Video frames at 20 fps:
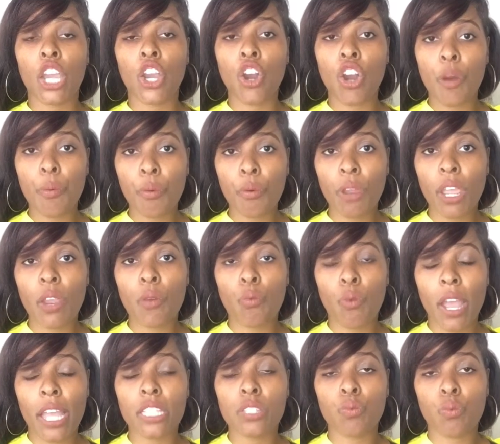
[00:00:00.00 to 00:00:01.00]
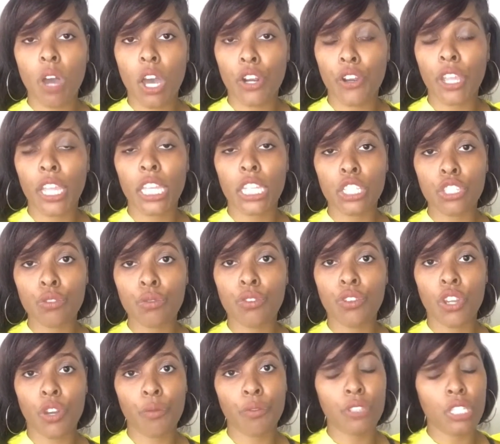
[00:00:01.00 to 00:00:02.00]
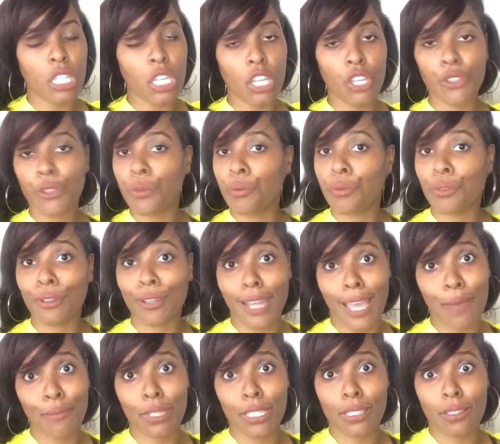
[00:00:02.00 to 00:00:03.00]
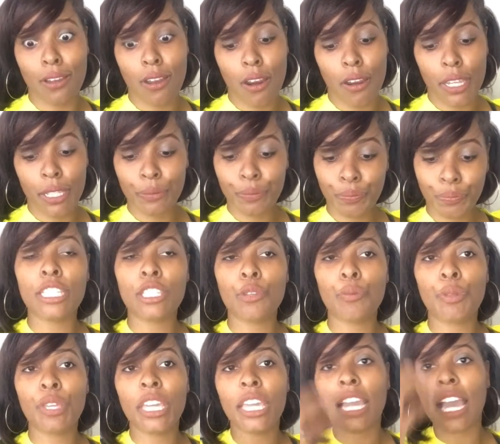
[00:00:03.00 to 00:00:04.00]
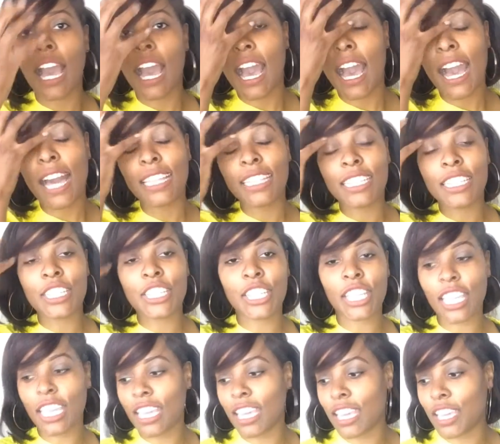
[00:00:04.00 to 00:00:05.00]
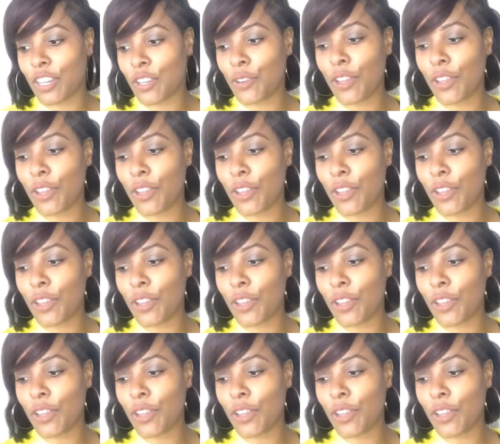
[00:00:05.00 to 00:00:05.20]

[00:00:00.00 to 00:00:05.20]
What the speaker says: incorporate rice water into your routine. You will not be sorry. To be collagen,